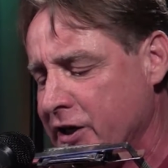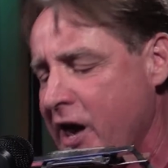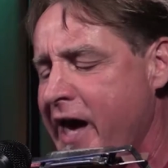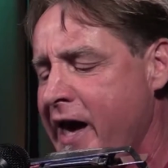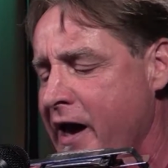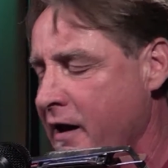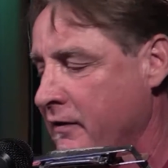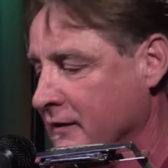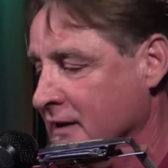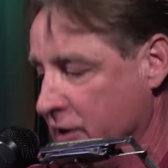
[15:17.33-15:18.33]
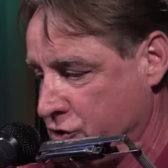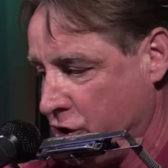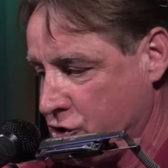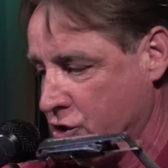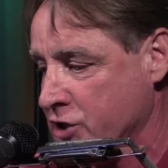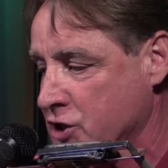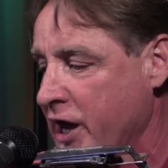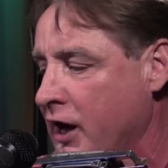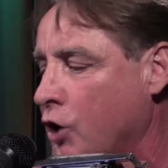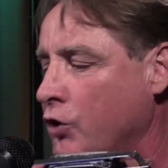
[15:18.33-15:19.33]
yeah. 6 days
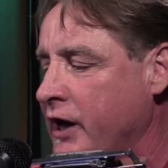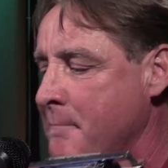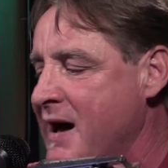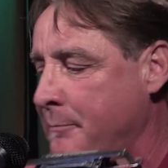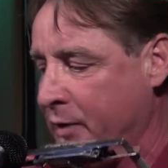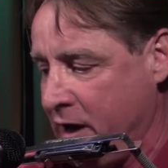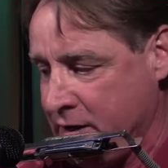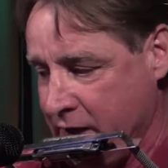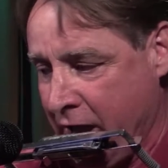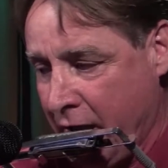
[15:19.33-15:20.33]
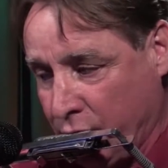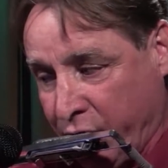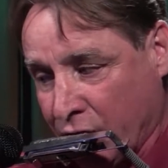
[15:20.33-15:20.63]
later go get my pay, yeah.